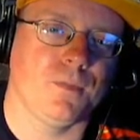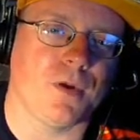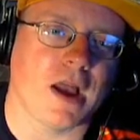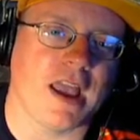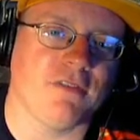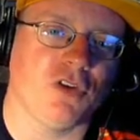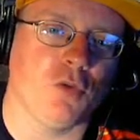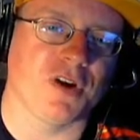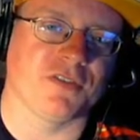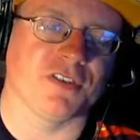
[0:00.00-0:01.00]
I have no
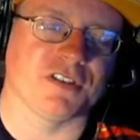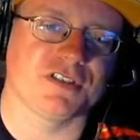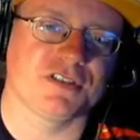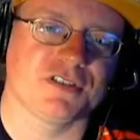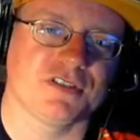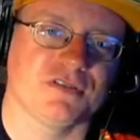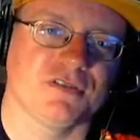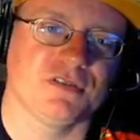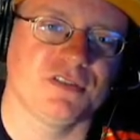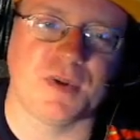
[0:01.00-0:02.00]
preference.
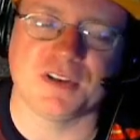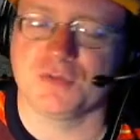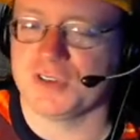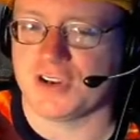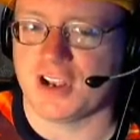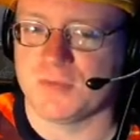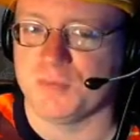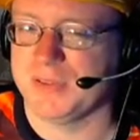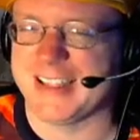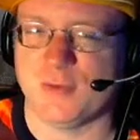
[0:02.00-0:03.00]
Depends on what you're talking
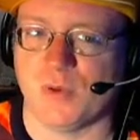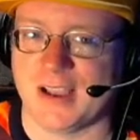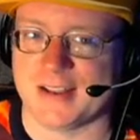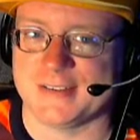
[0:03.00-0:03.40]
about. Play what?